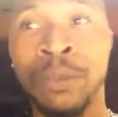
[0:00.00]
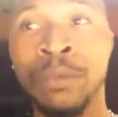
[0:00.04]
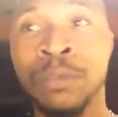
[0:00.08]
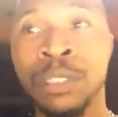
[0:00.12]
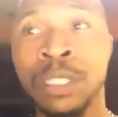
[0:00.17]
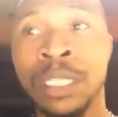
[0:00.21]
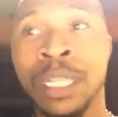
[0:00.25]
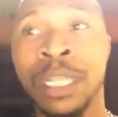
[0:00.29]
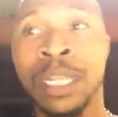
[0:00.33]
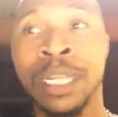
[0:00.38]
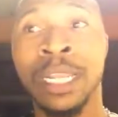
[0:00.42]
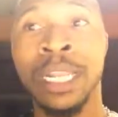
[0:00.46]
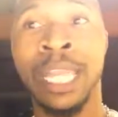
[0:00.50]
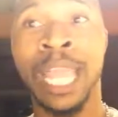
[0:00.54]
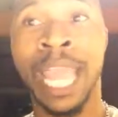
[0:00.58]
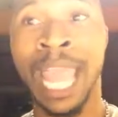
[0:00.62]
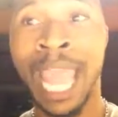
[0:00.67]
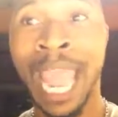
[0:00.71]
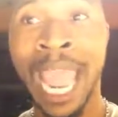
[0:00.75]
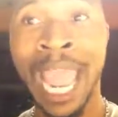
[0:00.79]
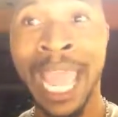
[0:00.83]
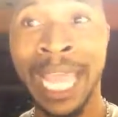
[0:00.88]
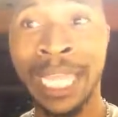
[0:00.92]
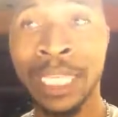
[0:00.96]
you study
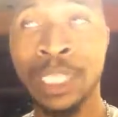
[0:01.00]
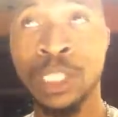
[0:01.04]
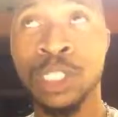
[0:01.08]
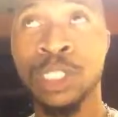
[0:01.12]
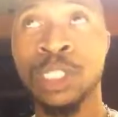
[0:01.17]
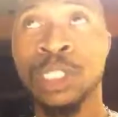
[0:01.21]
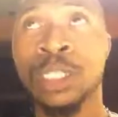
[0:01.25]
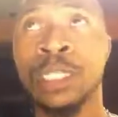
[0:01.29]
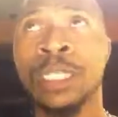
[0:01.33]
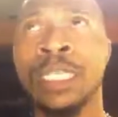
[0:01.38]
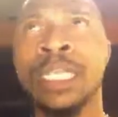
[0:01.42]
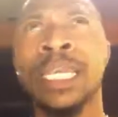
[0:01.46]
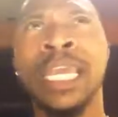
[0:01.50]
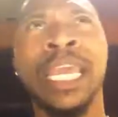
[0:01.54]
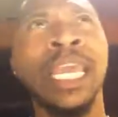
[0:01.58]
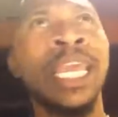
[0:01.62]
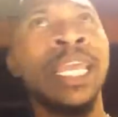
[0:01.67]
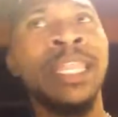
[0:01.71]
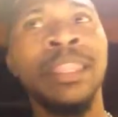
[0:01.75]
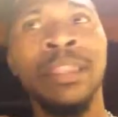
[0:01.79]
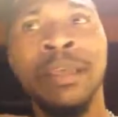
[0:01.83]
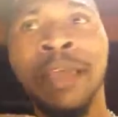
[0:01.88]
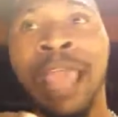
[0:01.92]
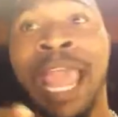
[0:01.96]
Acts, at the
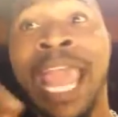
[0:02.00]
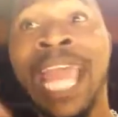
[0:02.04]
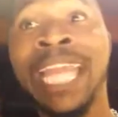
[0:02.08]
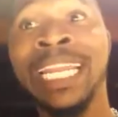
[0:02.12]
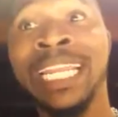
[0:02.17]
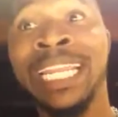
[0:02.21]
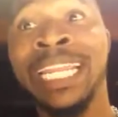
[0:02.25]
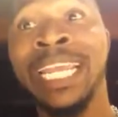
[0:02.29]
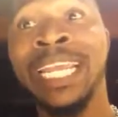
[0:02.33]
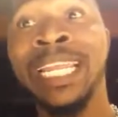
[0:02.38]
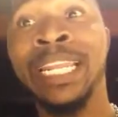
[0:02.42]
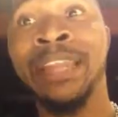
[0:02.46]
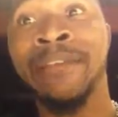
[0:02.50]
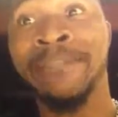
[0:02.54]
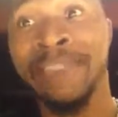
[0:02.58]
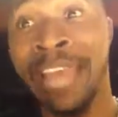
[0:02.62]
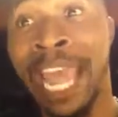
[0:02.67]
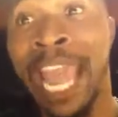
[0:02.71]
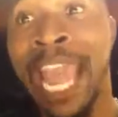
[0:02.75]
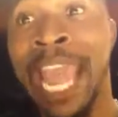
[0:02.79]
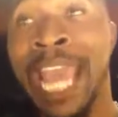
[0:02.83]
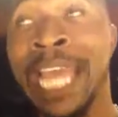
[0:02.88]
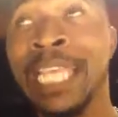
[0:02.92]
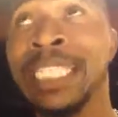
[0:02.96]
end of
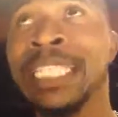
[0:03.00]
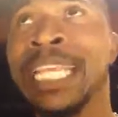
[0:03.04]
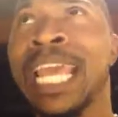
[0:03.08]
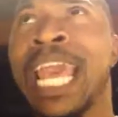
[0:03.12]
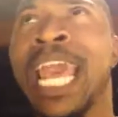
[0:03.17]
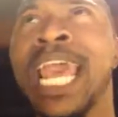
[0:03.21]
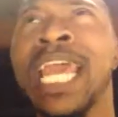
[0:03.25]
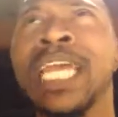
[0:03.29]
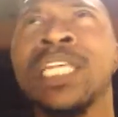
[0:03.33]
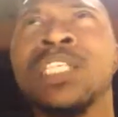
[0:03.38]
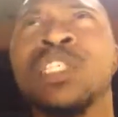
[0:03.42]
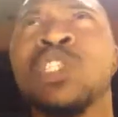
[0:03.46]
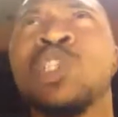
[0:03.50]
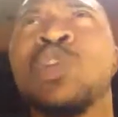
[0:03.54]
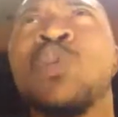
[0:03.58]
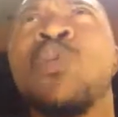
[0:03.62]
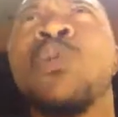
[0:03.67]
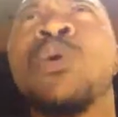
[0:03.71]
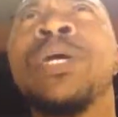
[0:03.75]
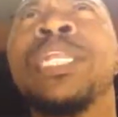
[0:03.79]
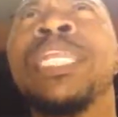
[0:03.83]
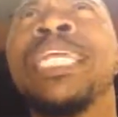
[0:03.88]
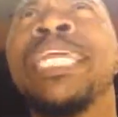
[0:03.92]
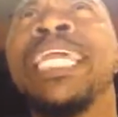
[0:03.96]
Acts, Acts
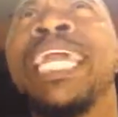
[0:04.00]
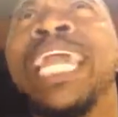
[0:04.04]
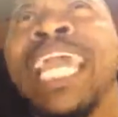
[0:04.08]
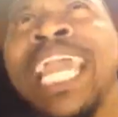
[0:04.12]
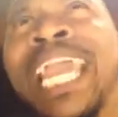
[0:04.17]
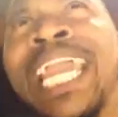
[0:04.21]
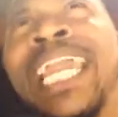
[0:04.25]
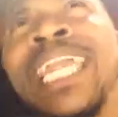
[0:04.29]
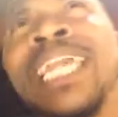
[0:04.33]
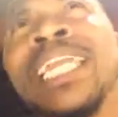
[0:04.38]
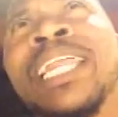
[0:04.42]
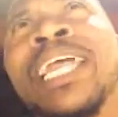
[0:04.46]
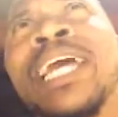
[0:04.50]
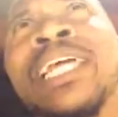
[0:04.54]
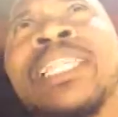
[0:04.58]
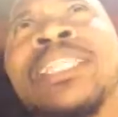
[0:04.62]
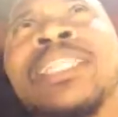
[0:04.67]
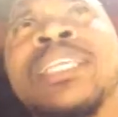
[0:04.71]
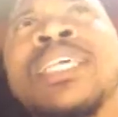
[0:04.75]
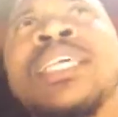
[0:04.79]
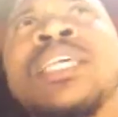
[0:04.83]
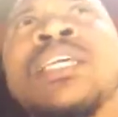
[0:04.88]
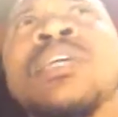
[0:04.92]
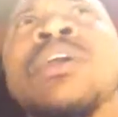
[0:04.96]
28, I
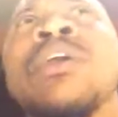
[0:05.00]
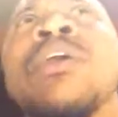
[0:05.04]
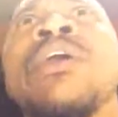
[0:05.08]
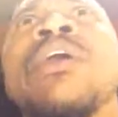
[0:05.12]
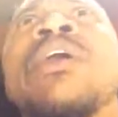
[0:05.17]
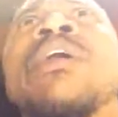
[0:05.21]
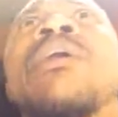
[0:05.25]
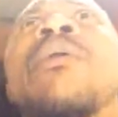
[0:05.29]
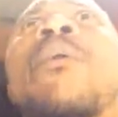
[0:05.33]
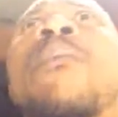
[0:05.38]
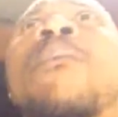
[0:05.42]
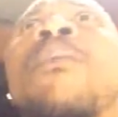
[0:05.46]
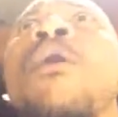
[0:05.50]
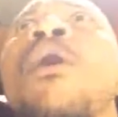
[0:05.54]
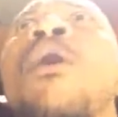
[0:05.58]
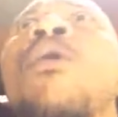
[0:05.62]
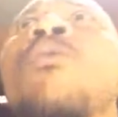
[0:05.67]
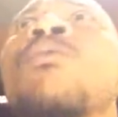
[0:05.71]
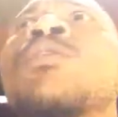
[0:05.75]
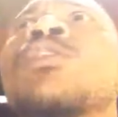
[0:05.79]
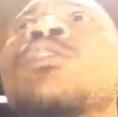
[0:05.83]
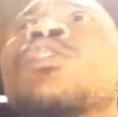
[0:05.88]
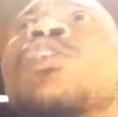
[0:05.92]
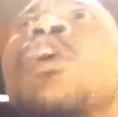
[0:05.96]
think,
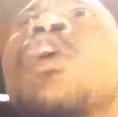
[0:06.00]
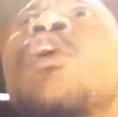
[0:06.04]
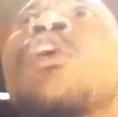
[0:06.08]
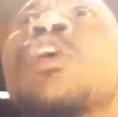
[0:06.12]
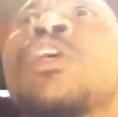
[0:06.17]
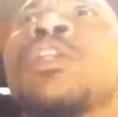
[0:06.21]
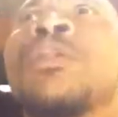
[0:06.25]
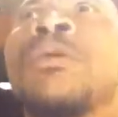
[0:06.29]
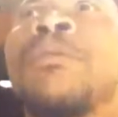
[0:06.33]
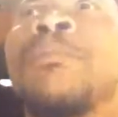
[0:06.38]
Paul was talking